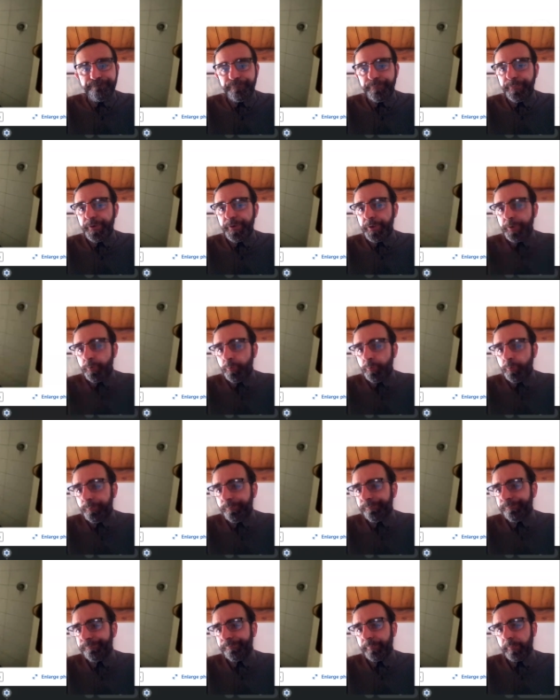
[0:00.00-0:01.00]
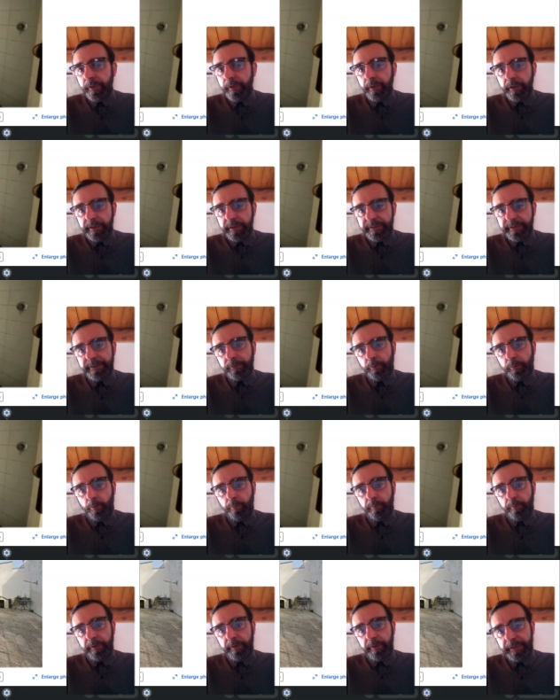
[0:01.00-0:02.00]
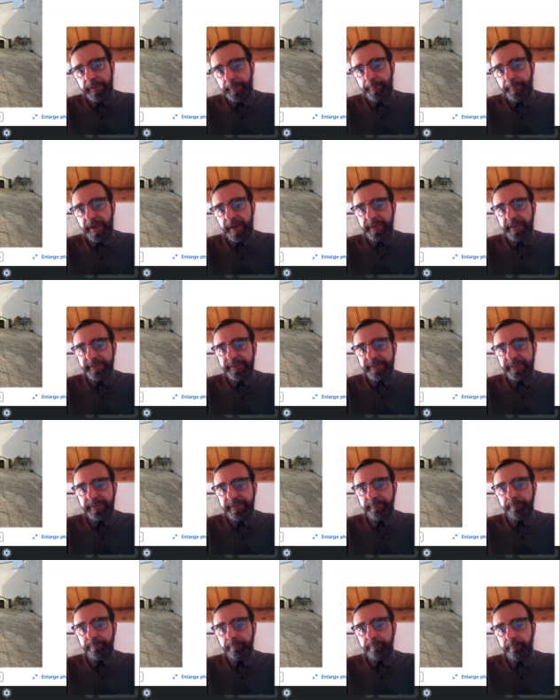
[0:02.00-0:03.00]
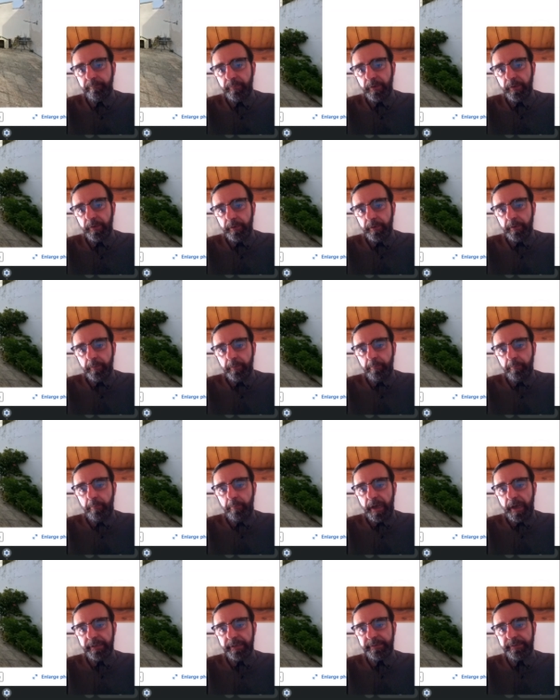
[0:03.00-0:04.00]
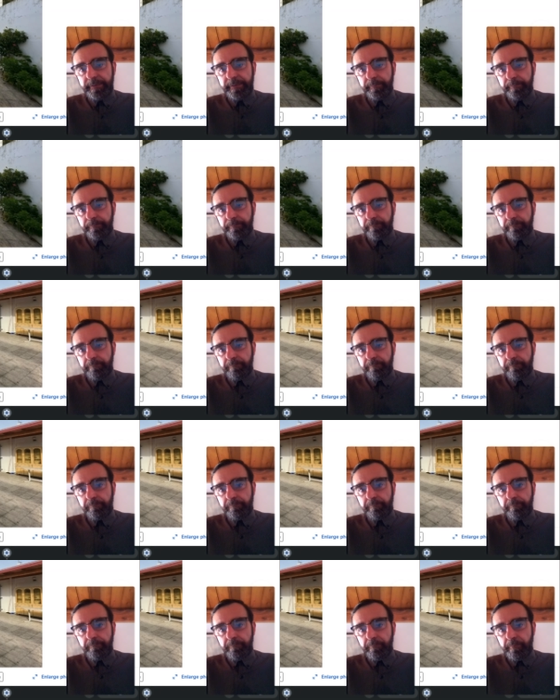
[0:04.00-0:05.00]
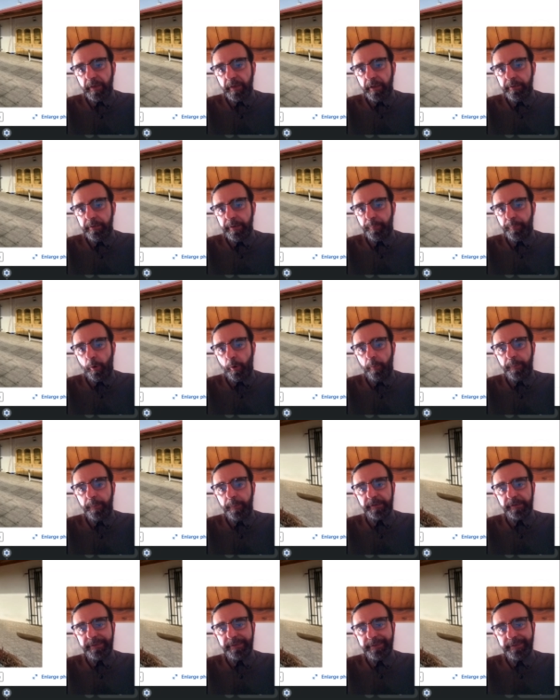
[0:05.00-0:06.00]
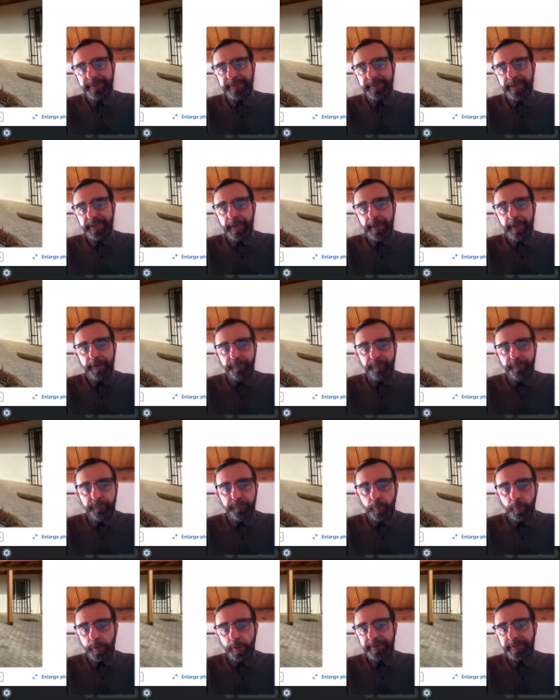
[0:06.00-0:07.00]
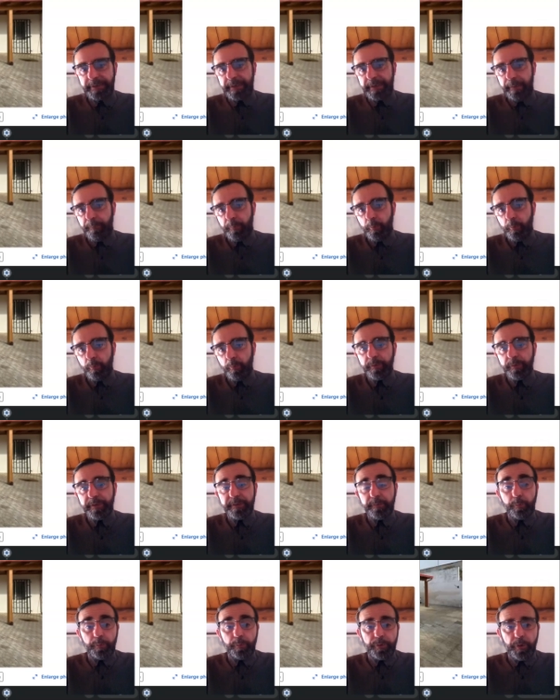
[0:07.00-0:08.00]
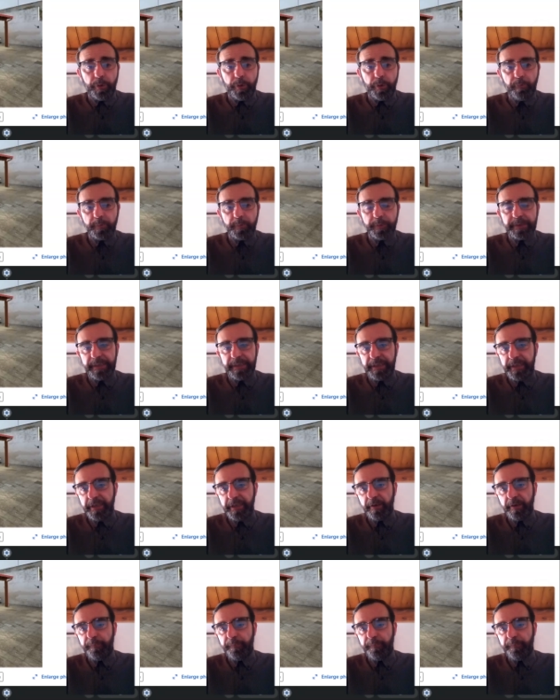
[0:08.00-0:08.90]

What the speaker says: new, so it depends. But the property itself, for example, looks good. Obviously, here,